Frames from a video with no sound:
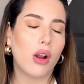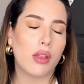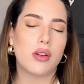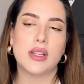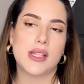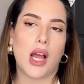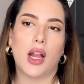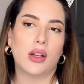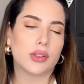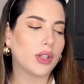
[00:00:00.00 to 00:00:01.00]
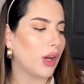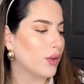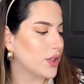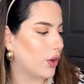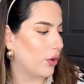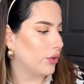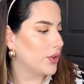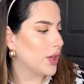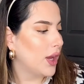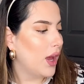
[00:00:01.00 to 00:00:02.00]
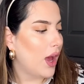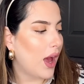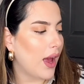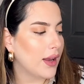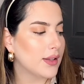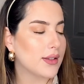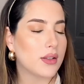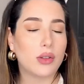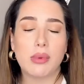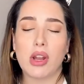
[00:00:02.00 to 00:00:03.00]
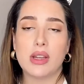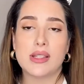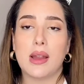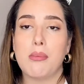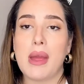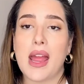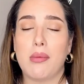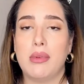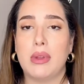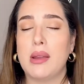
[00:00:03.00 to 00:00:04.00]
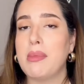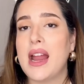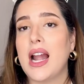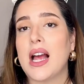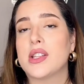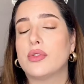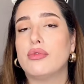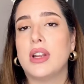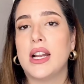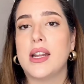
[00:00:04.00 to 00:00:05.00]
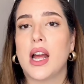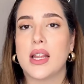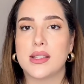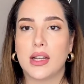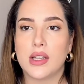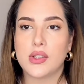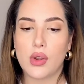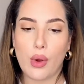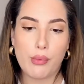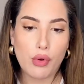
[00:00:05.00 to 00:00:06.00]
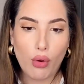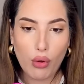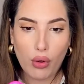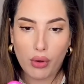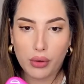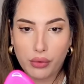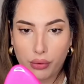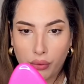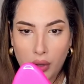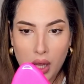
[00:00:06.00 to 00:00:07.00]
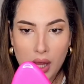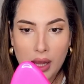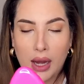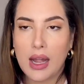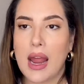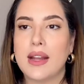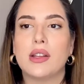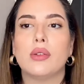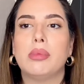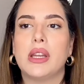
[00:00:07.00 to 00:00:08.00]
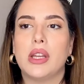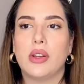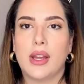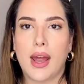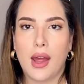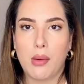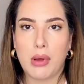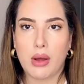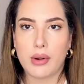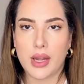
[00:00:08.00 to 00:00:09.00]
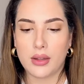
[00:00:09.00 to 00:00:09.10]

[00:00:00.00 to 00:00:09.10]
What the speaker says: the result looks good, and to be honest, it may last really nicely, so I'm not going to create an opinion yet about it.